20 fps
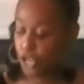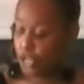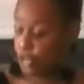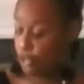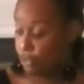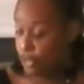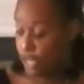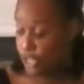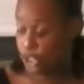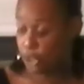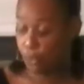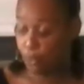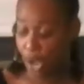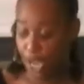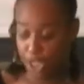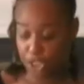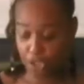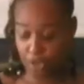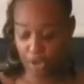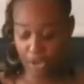You need to
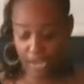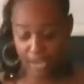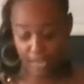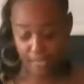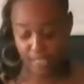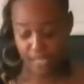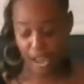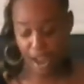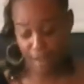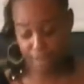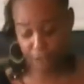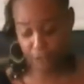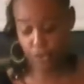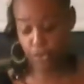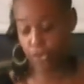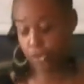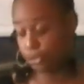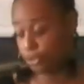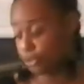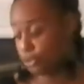wash your hands after
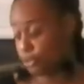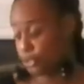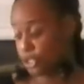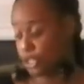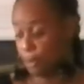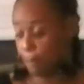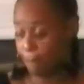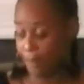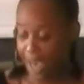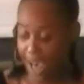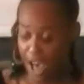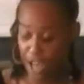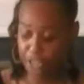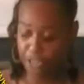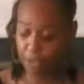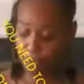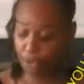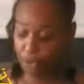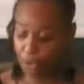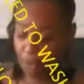you use the
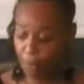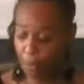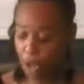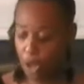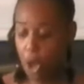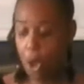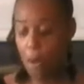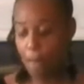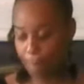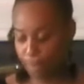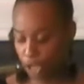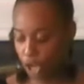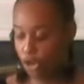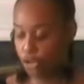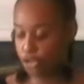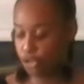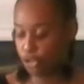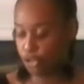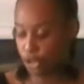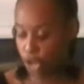bathroom, blow
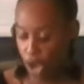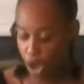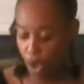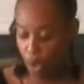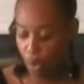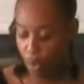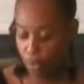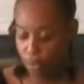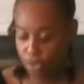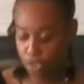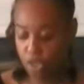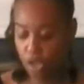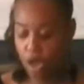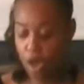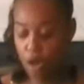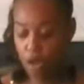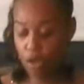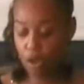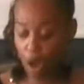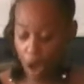your nose,
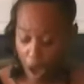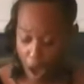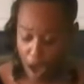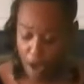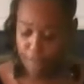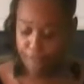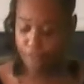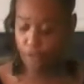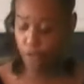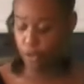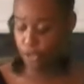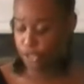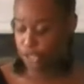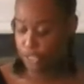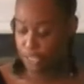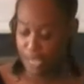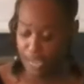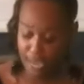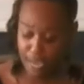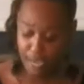cough or
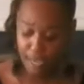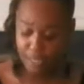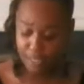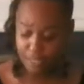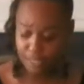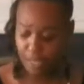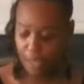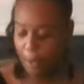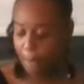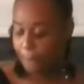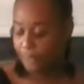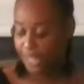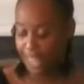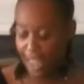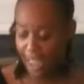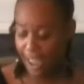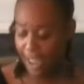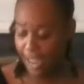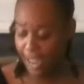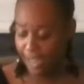sneeze, play,
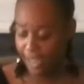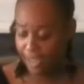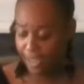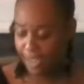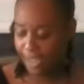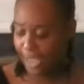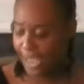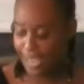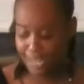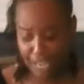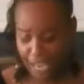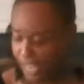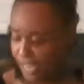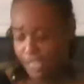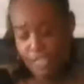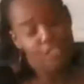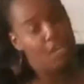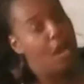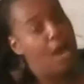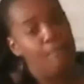and
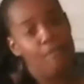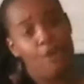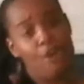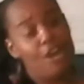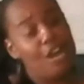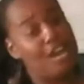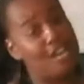anytime your